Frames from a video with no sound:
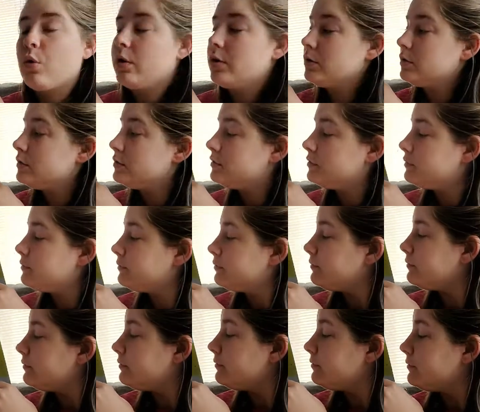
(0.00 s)

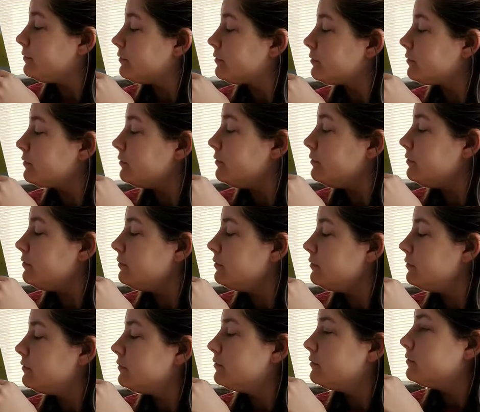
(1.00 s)

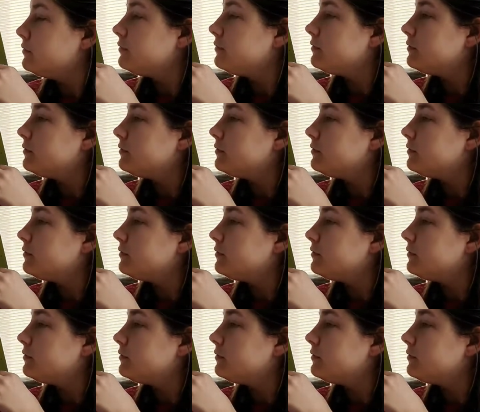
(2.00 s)
[no speech]